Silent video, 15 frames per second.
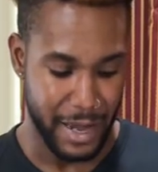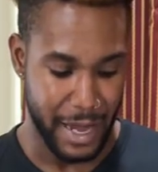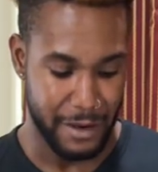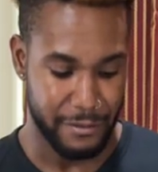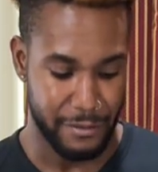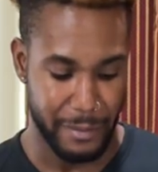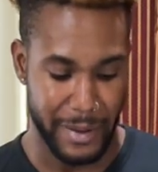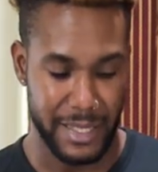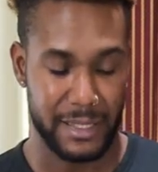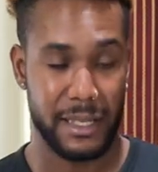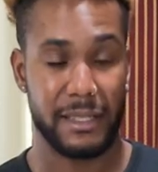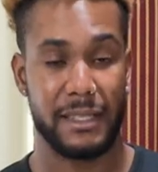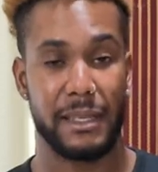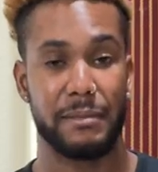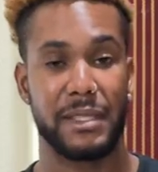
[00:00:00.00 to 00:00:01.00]
And for my
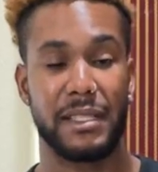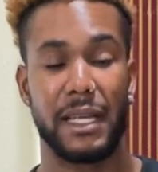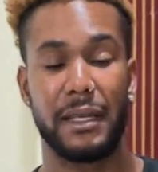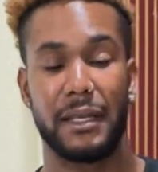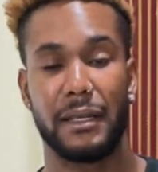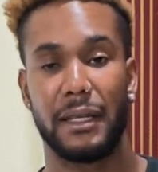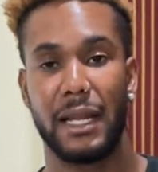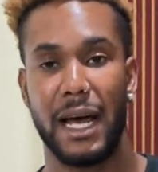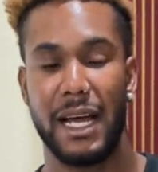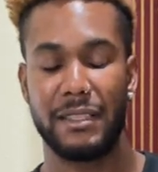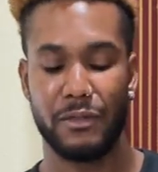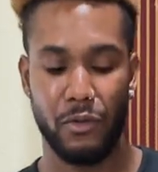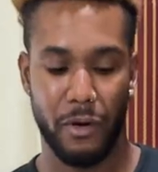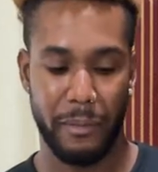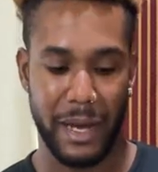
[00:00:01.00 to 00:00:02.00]
systems thinking class,
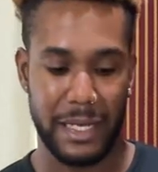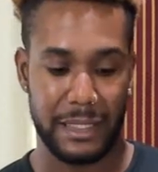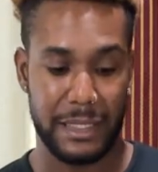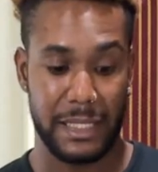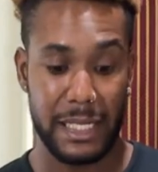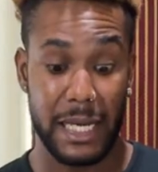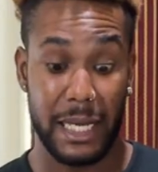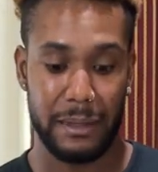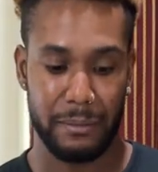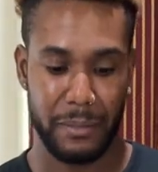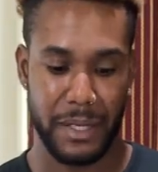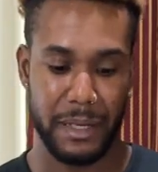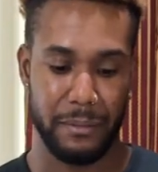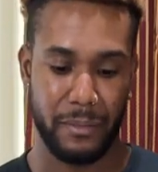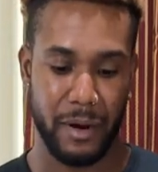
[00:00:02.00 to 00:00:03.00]
or my
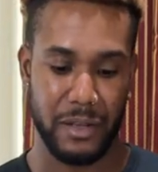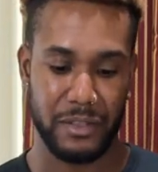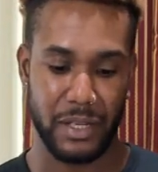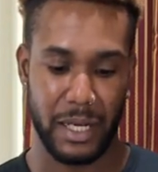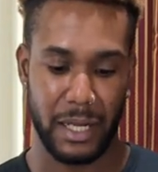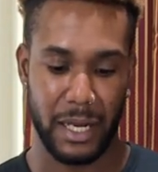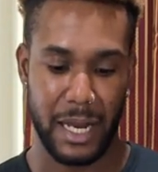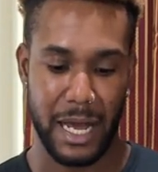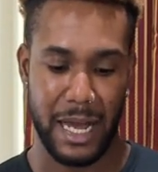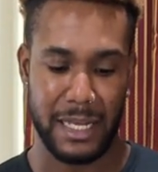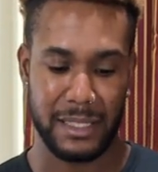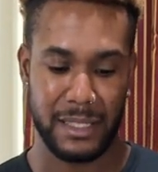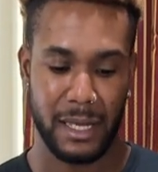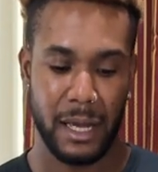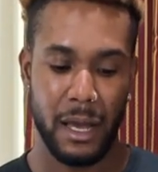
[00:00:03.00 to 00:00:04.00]
DNP project
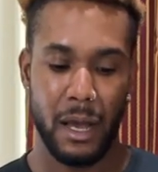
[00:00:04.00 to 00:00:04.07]
class,